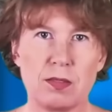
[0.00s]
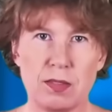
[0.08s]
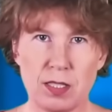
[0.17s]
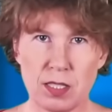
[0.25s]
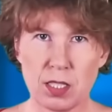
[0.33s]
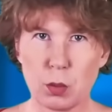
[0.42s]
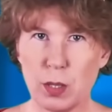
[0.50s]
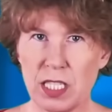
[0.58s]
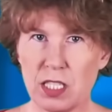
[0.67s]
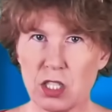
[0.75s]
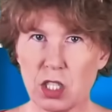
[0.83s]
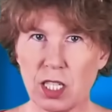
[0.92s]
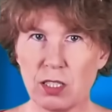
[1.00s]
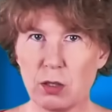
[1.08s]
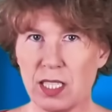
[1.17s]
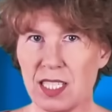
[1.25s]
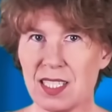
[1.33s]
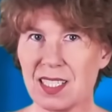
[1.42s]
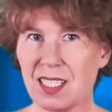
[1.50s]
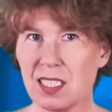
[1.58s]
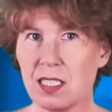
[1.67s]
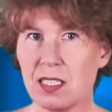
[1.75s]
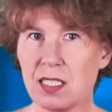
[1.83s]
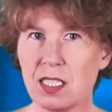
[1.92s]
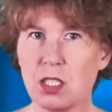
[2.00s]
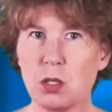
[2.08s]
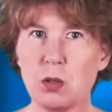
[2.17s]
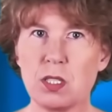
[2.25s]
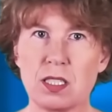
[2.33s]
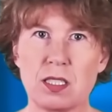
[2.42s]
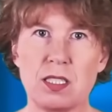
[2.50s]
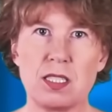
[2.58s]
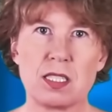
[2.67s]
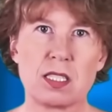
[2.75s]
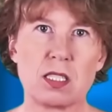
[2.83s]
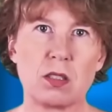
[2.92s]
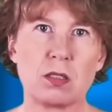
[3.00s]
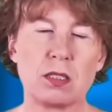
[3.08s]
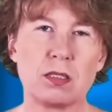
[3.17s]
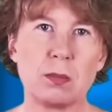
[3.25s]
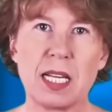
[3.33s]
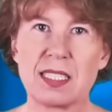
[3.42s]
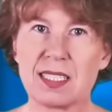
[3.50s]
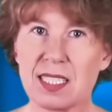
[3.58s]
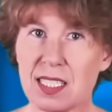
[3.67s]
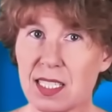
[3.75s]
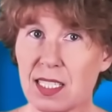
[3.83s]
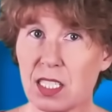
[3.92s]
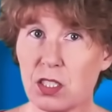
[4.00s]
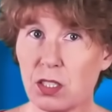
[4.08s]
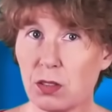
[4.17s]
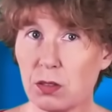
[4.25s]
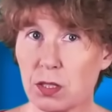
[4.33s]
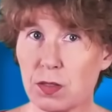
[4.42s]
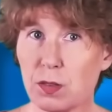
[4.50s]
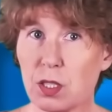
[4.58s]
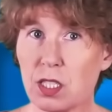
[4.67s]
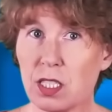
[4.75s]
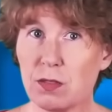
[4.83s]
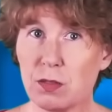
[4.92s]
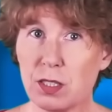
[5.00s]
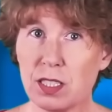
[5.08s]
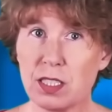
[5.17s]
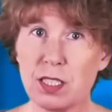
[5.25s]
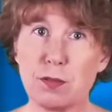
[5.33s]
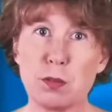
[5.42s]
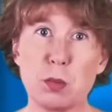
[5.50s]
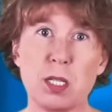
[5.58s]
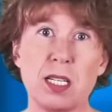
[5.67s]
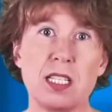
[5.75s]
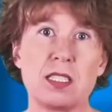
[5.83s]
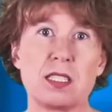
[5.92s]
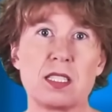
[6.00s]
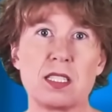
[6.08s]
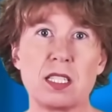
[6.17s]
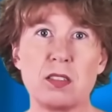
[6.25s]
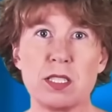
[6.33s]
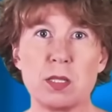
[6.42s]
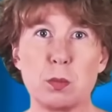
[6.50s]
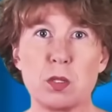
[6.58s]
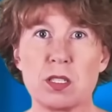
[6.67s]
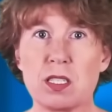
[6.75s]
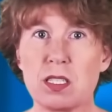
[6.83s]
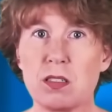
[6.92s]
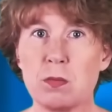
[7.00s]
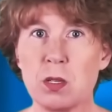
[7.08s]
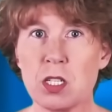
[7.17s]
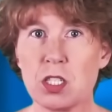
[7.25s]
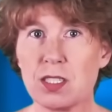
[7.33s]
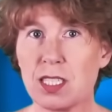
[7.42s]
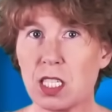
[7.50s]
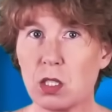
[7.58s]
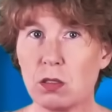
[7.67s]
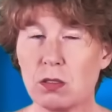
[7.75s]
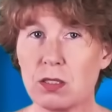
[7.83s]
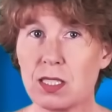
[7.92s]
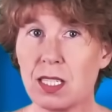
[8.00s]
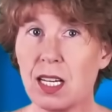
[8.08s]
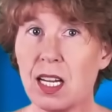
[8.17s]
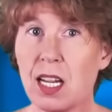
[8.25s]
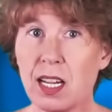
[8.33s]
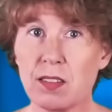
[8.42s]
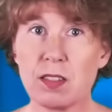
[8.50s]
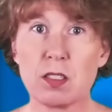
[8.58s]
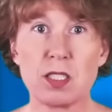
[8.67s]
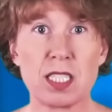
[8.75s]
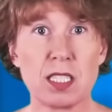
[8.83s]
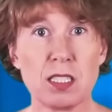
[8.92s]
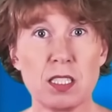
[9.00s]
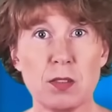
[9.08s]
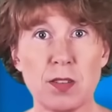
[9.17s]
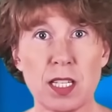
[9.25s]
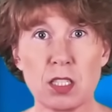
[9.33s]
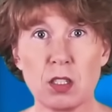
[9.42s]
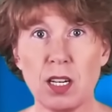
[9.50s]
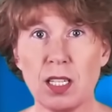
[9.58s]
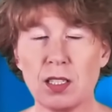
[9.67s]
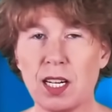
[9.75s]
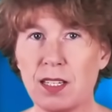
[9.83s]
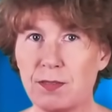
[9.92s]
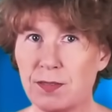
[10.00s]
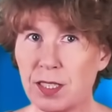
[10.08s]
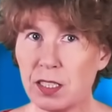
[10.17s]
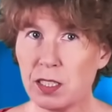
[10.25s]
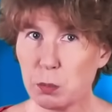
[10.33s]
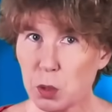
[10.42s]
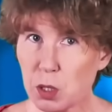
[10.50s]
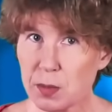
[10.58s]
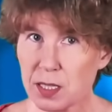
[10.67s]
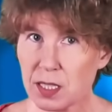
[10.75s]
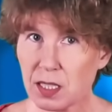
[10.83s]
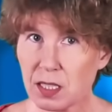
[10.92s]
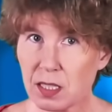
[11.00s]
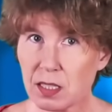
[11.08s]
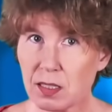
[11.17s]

The Swedish Karolinska Institutet near Stockholm has tested drones for delivering defibrillators in response to emergency calls, and the results of their trial are very promising.